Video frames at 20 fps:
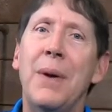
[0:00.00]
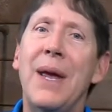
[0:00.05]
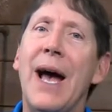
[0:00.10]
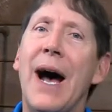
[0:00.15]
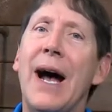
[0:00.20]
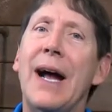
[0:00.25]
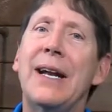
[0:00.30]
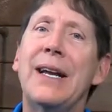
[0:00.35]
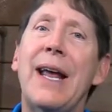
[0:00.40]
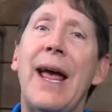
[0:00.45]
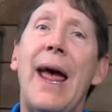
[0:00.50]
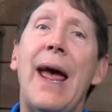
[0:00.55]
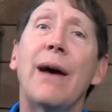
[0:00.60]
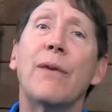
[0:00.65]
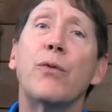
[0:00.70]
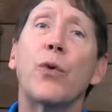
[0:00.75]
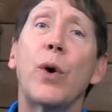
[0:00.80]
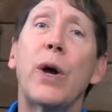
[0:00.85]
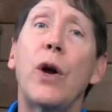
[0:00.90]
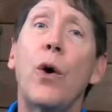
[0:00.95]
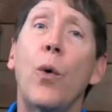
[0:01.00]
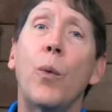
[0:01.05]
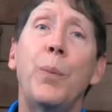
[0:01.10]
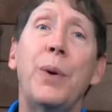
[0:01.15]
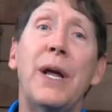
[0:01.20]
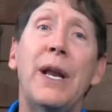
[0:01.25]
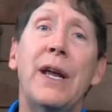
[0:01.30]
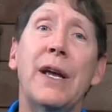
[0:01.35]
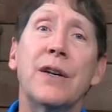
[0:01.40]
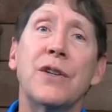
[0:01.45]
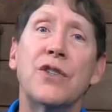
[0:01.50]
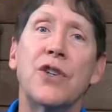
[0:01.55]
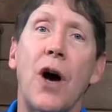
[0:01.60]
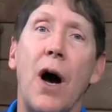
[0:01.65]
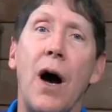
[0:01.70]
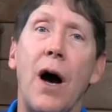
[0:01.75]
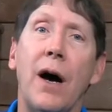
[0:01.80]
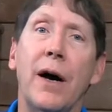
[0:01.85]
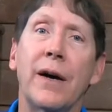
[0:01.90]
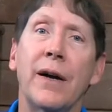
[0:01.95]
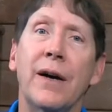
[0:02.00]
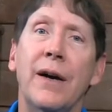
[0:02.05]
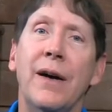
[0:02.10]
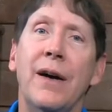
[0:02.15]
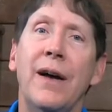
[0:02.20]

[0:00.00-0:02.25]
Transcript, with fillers: Behind every obedient dog